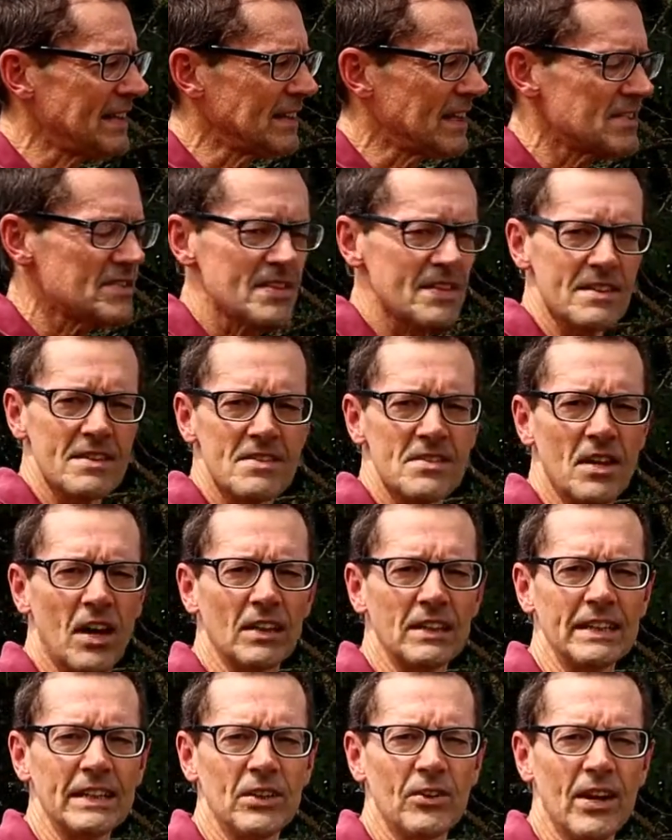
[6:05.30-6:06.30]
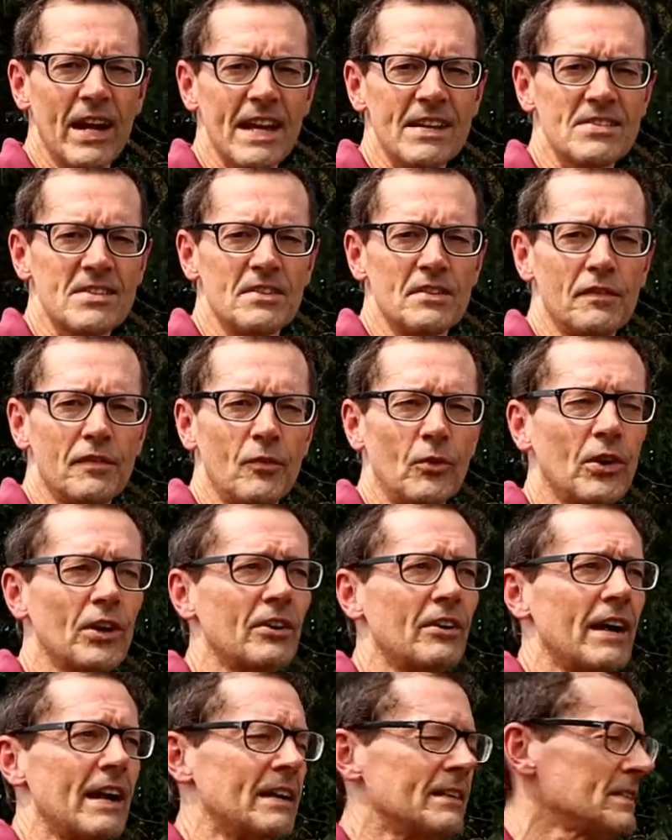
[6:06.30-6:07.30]
and less of this ugly grass in the
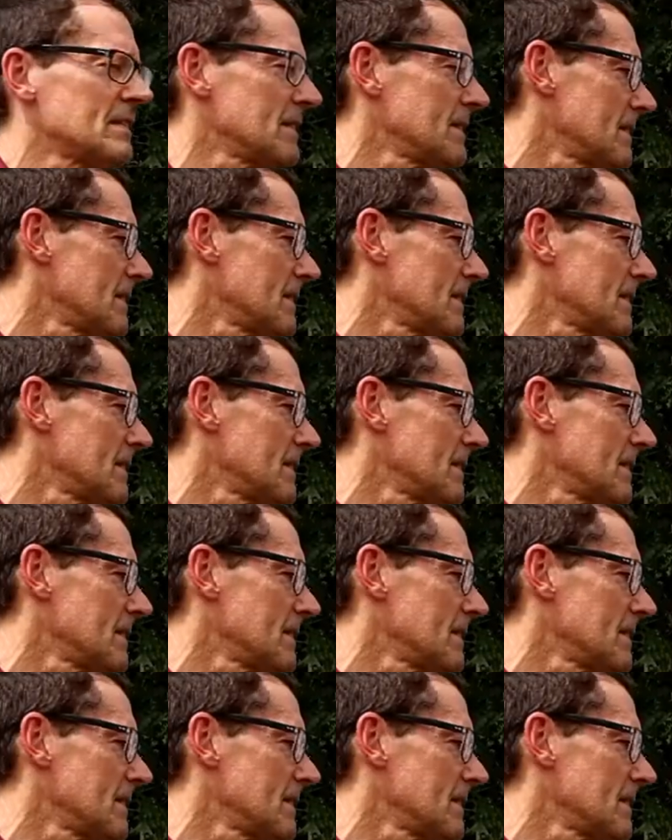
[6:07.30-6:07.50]
foreground.